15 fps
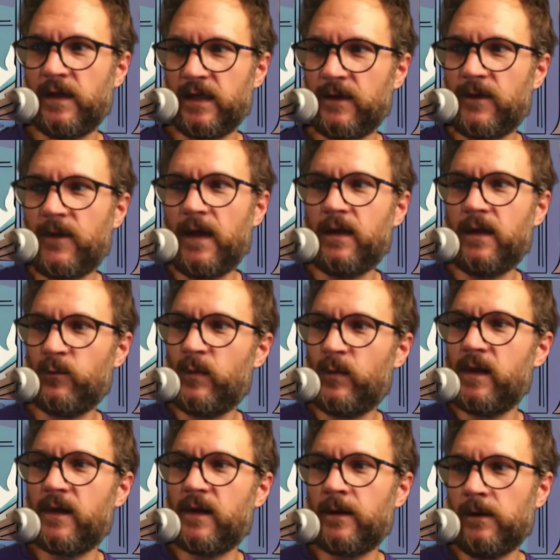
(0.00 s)
Like they can
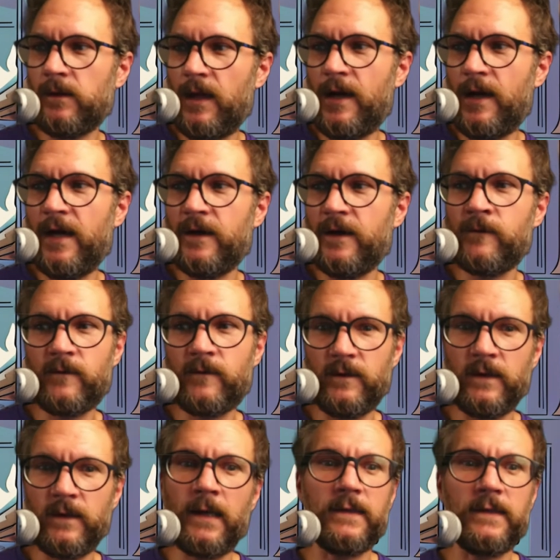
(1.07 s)
be there live
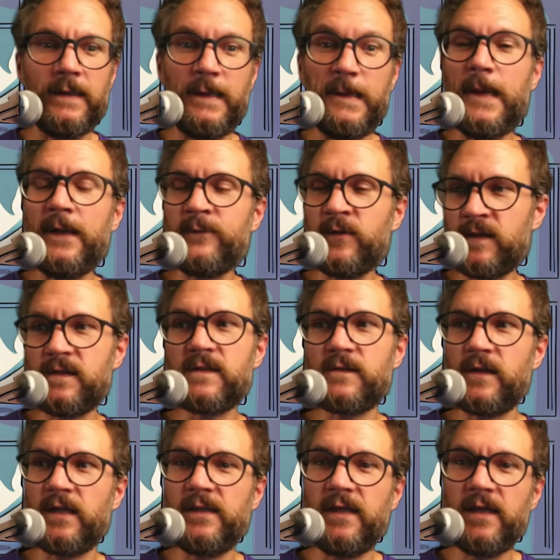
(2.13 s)

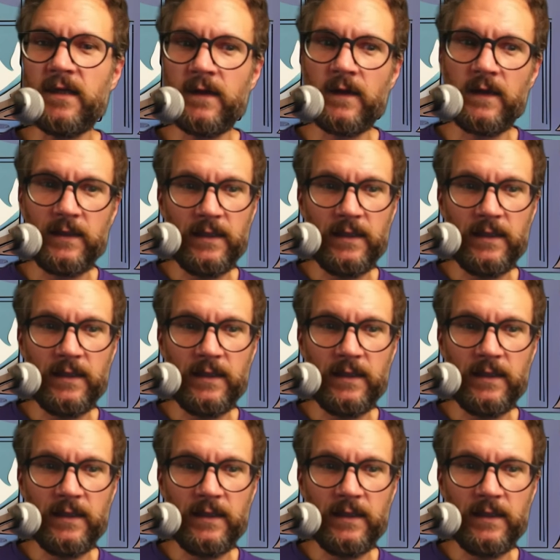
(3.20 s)
demonstrating,